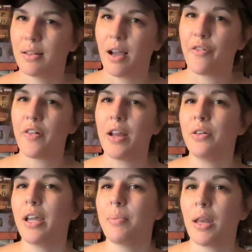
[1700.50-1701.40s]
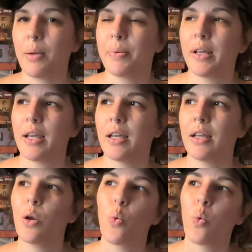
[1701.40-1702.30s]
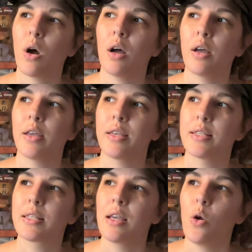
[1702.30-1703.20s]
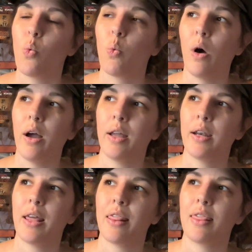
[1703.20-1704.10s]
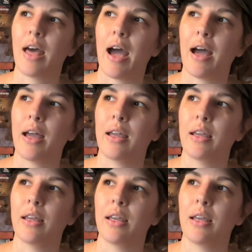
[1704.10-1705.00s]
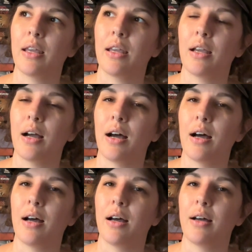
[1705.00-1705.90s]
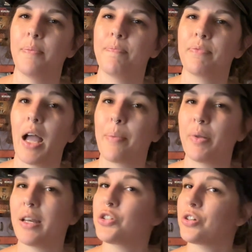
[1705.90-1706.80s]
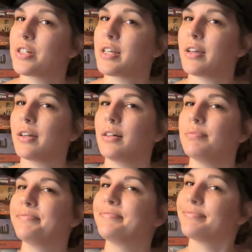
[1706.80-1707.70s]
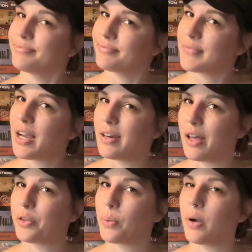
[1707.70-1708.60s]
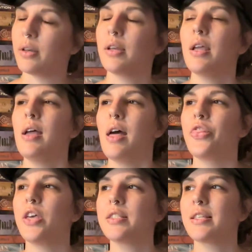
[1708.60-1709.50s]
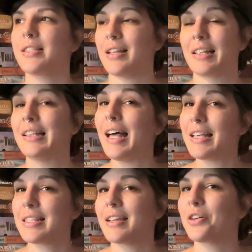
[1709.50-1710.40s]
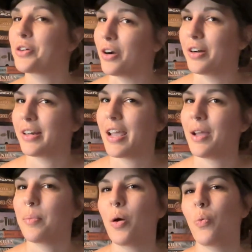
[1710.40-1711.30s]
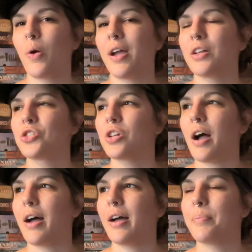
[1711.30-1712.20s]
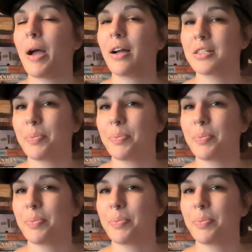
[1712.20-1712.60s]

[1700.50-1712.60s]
A final game that I played was one that I played a Trick Taker, another one. This is a classic card game, which I got to